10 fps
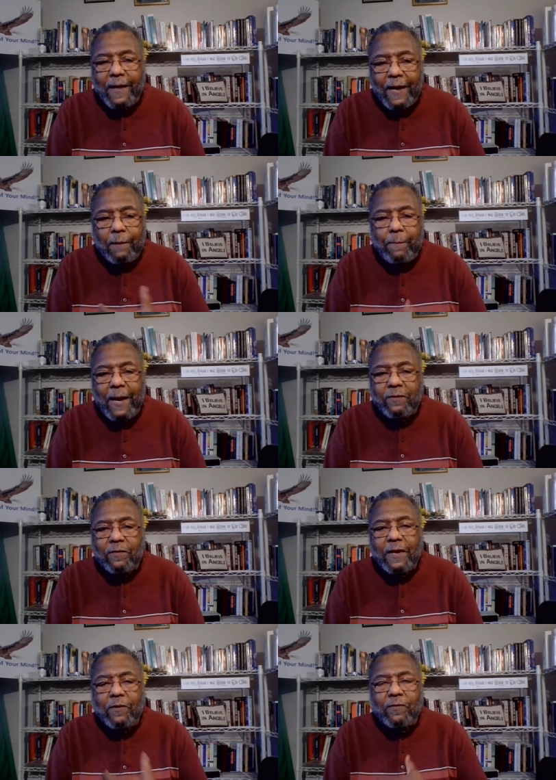that
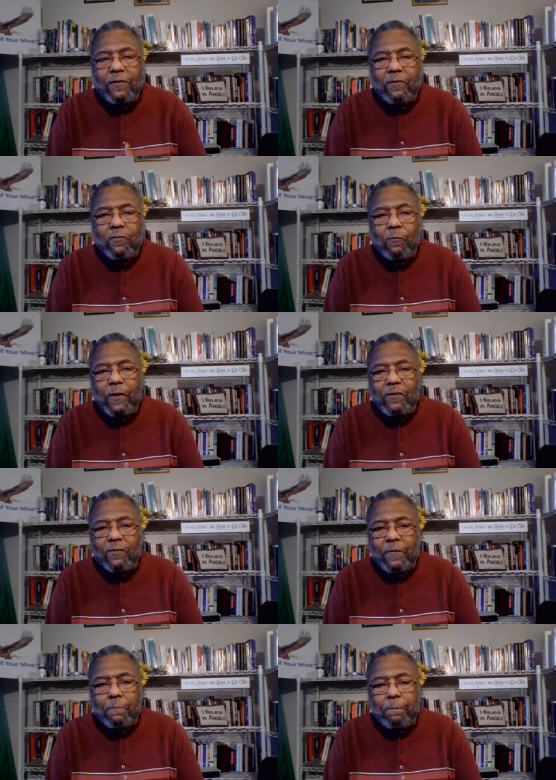imaginary
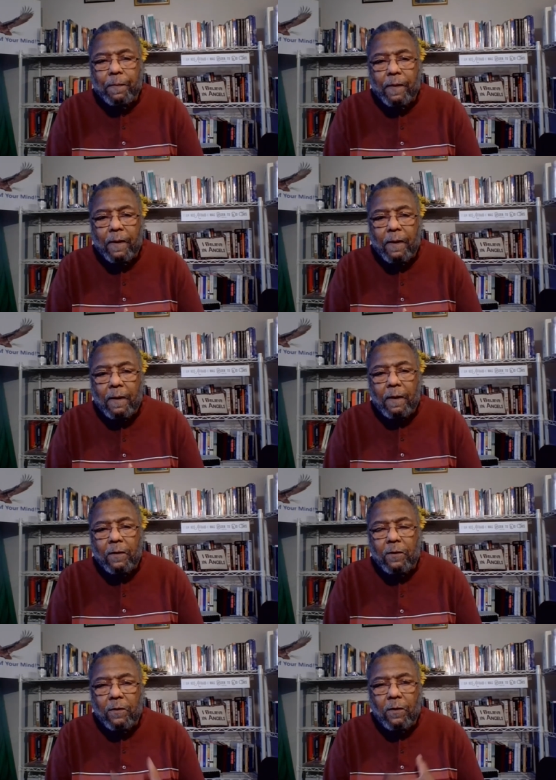situation
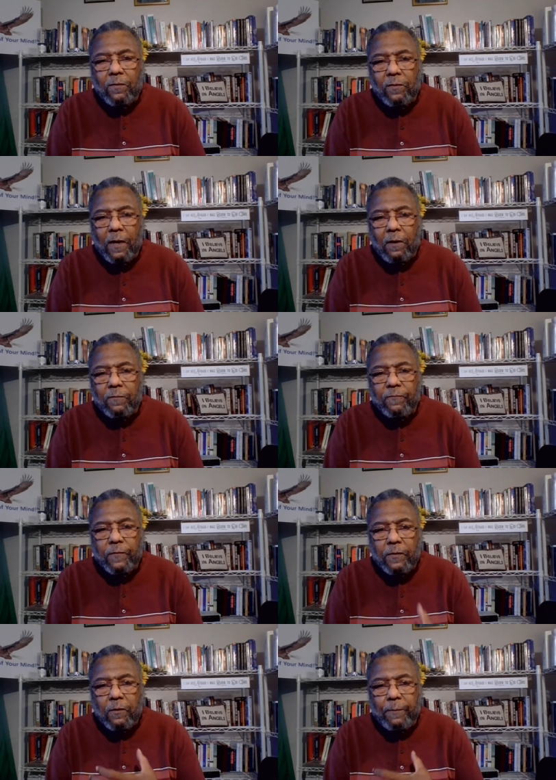to yourself
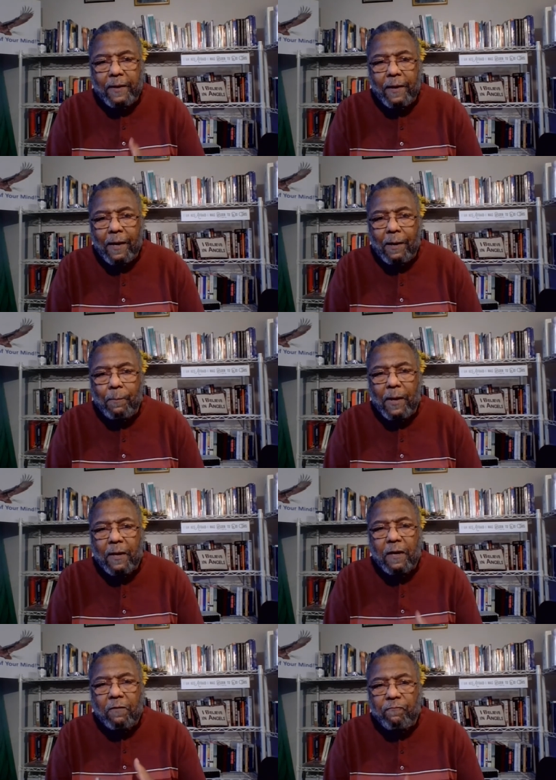to become
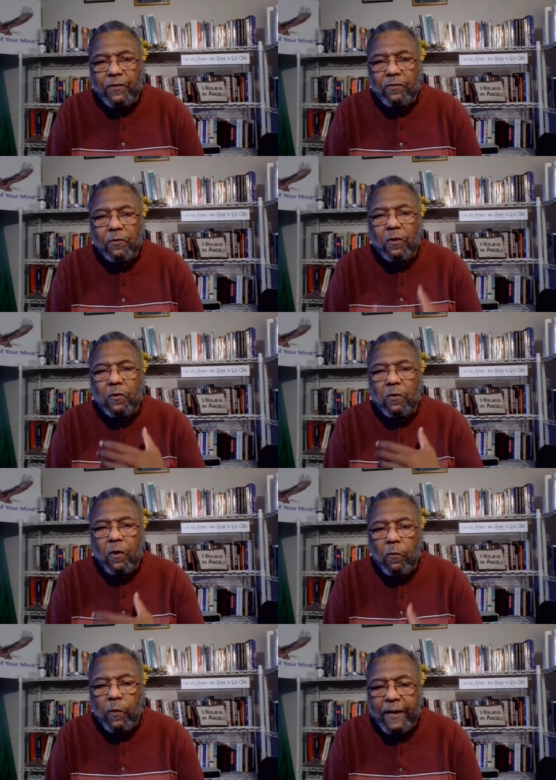physical
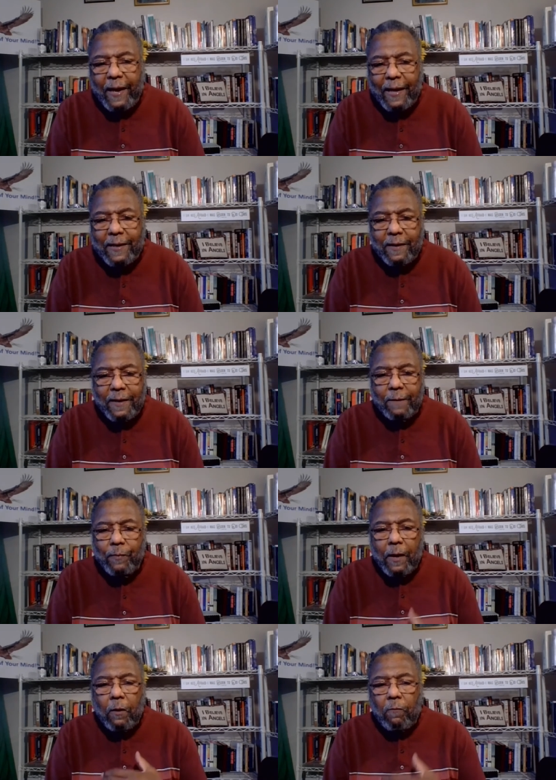reality.
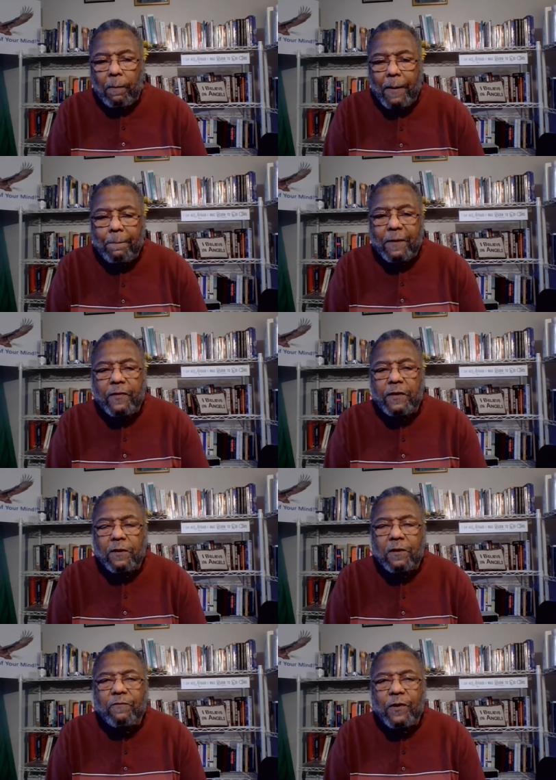Remember, the
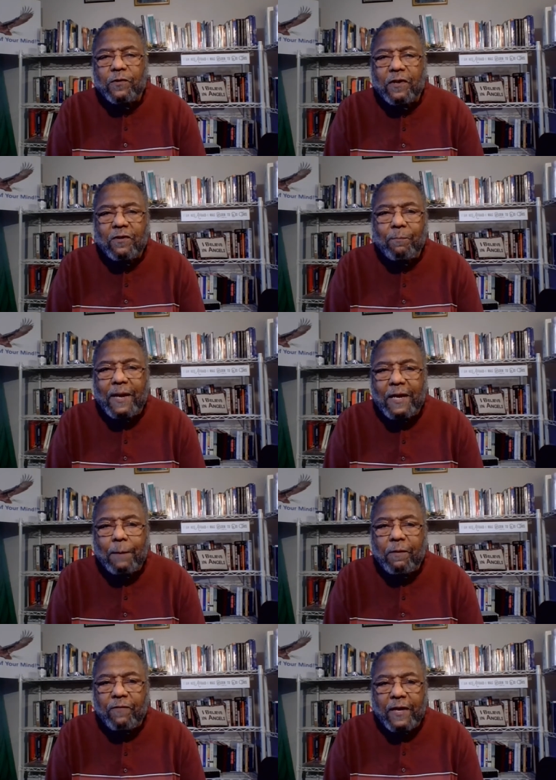universe is made
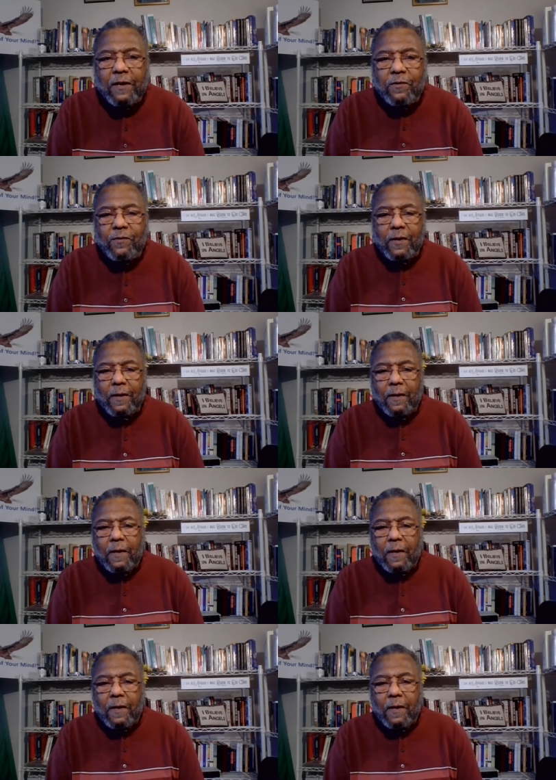up of energy.